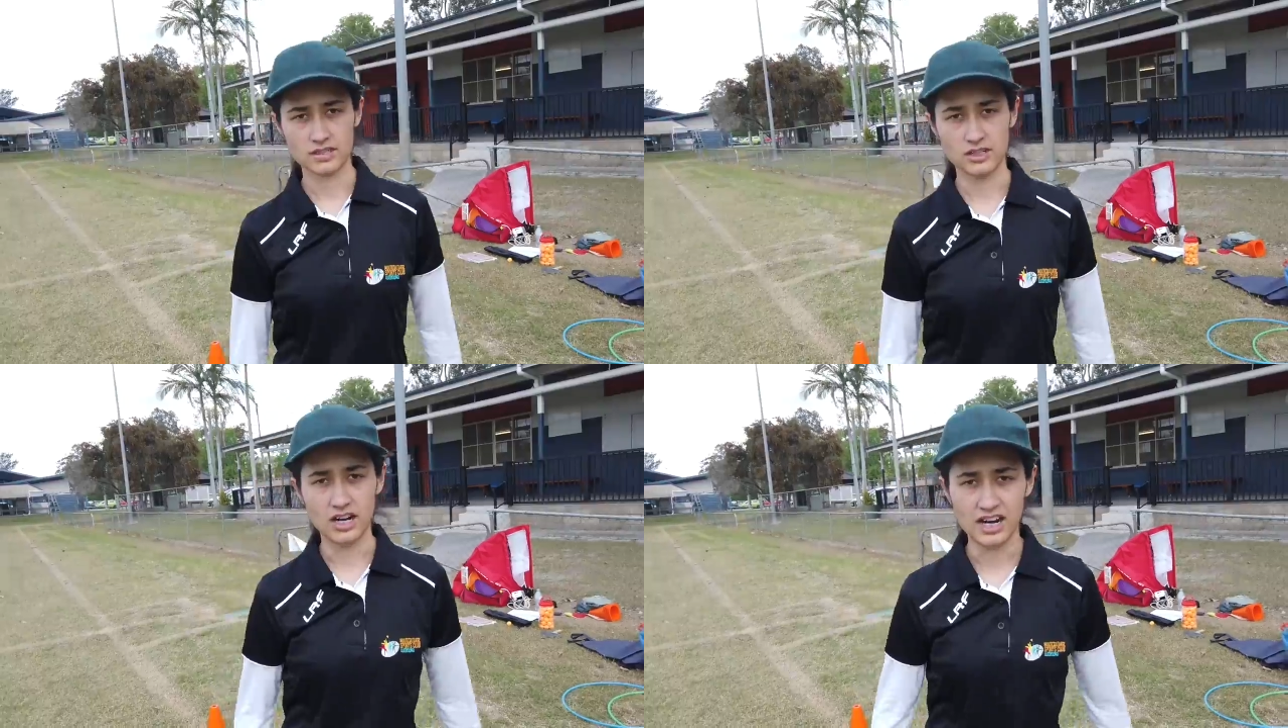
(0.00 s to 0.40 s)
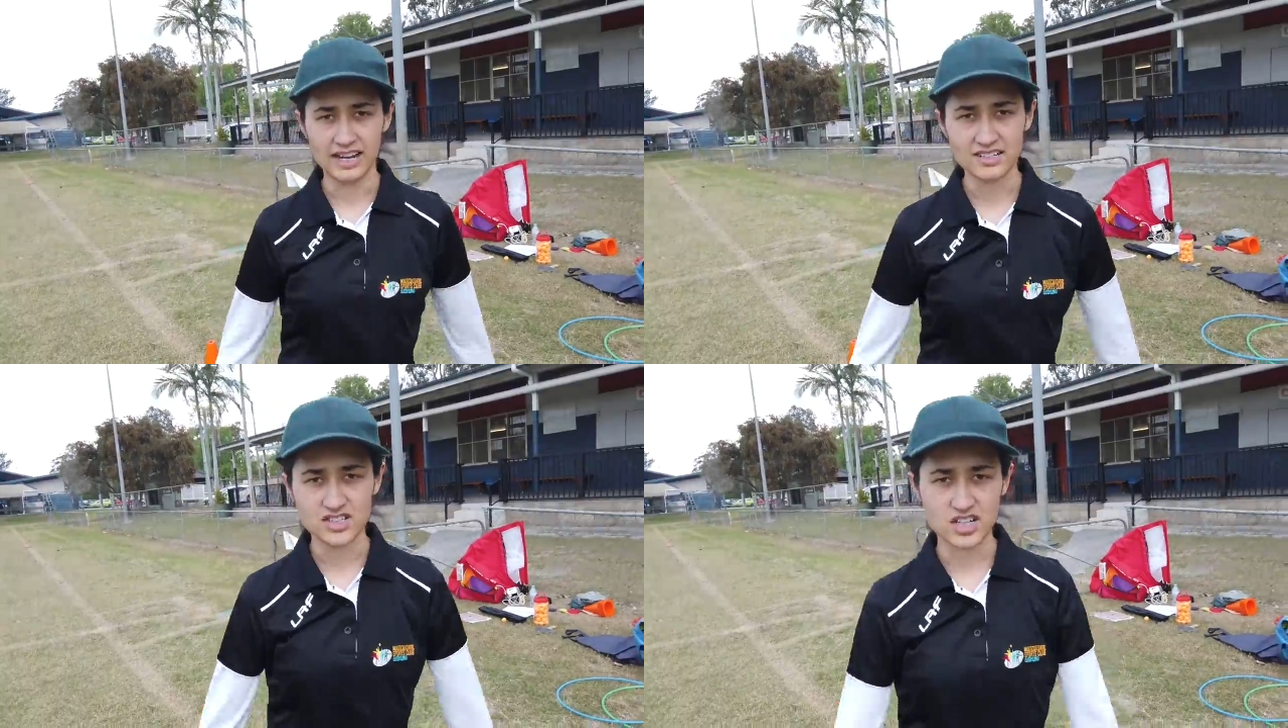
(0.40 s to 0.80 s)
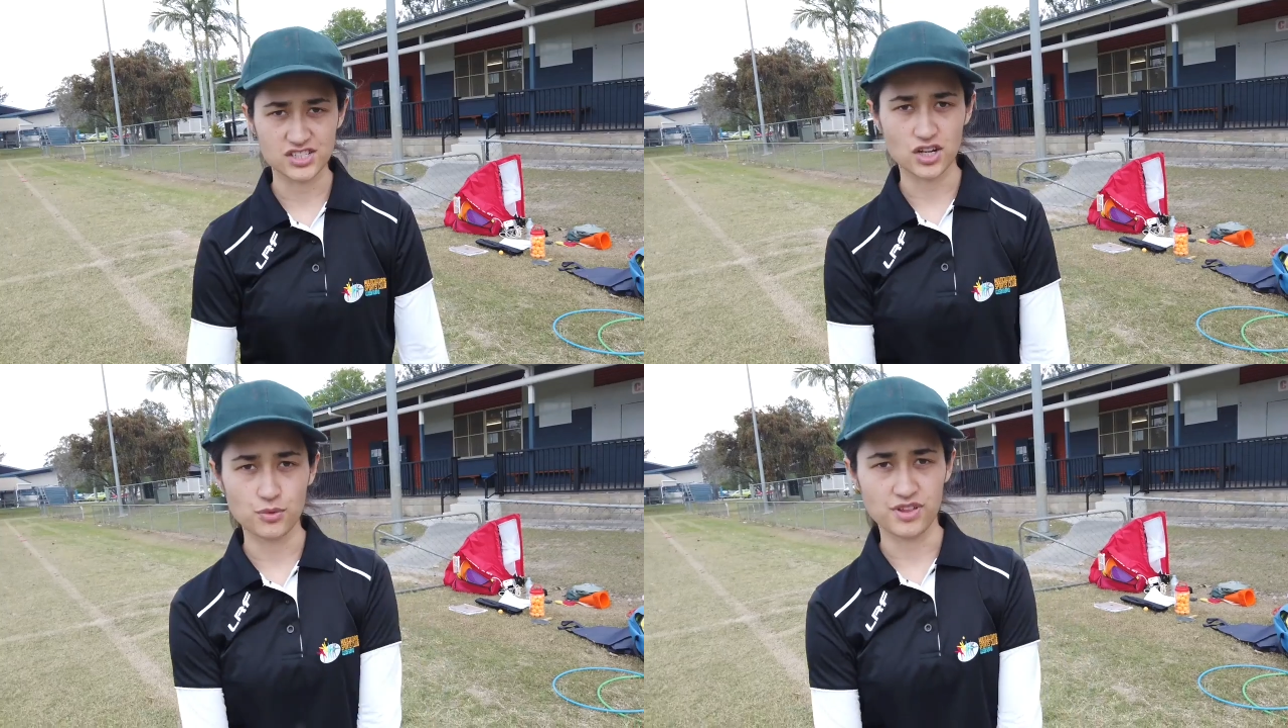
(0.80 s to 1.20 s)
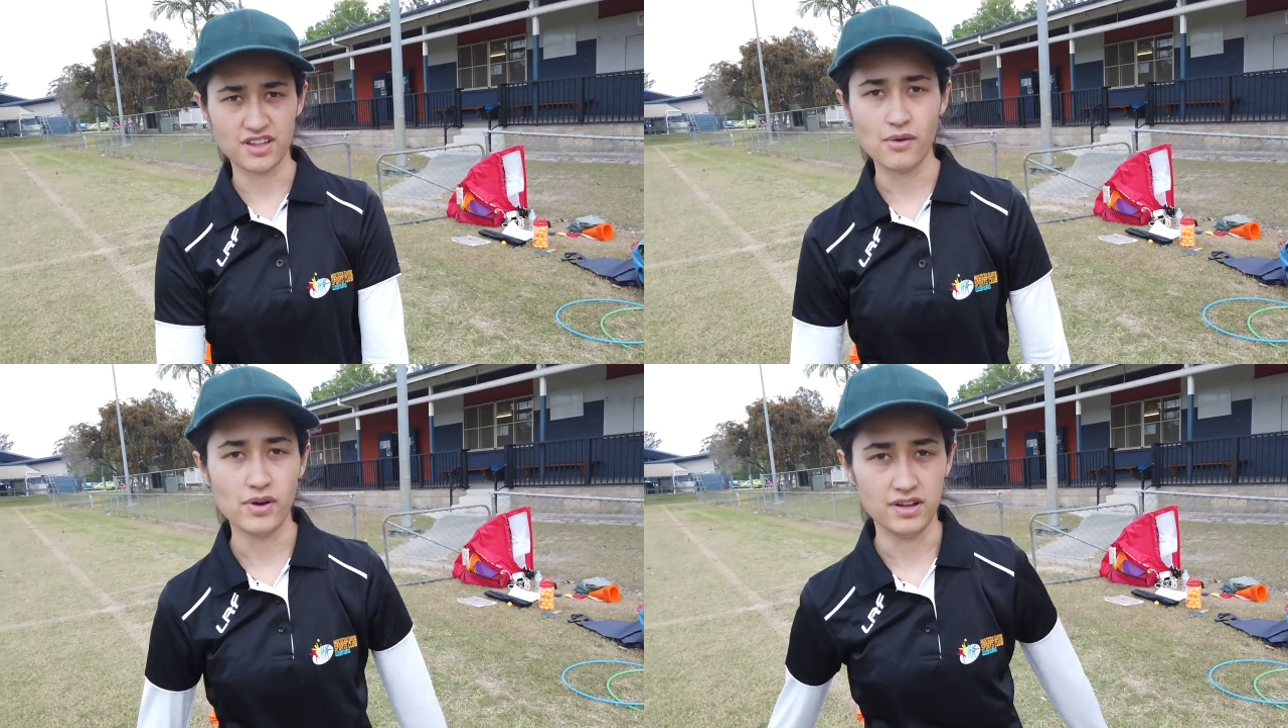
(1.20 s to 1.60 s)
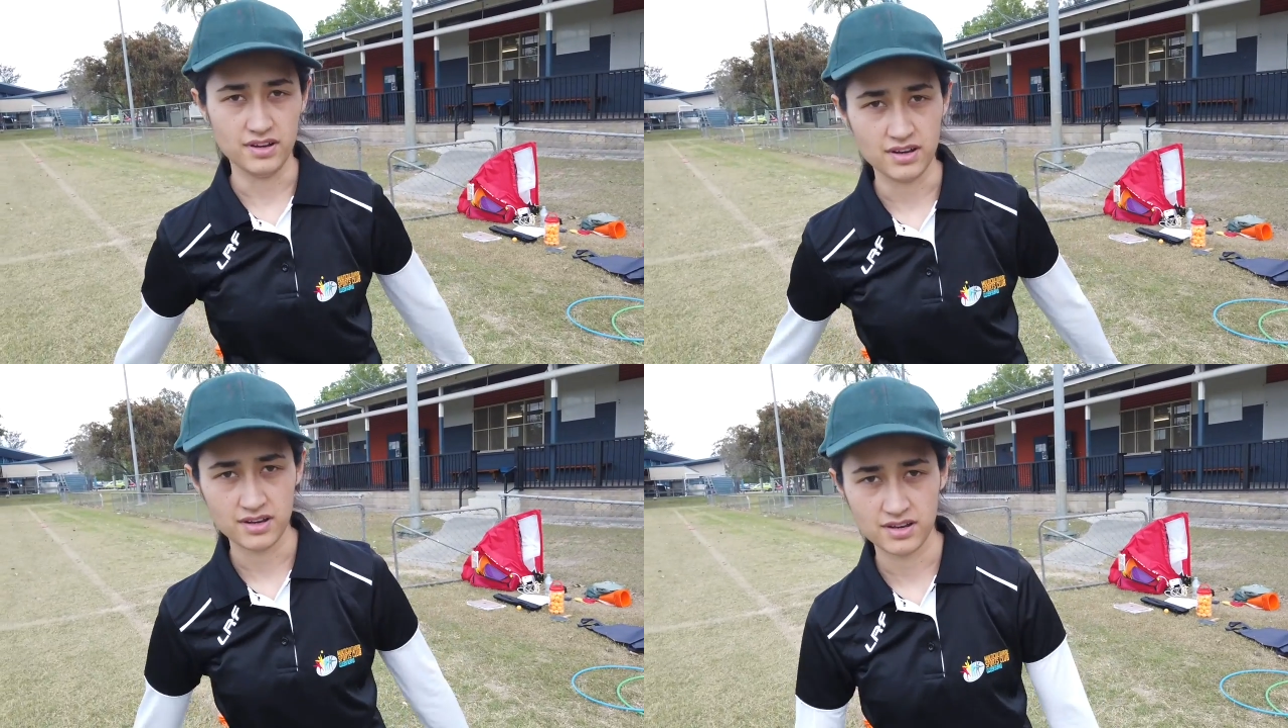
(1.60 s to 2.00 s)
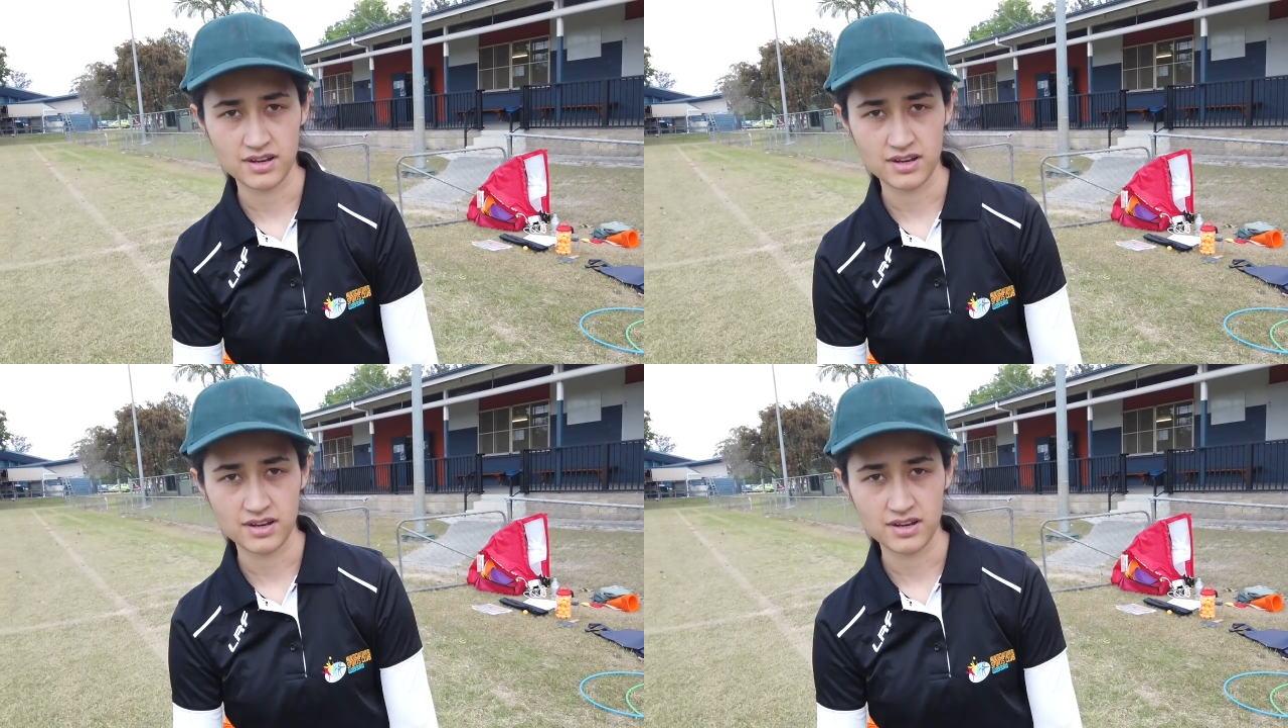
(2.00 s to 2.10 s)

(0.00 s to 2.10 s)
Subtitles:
Alright, how'd you guys go with that one?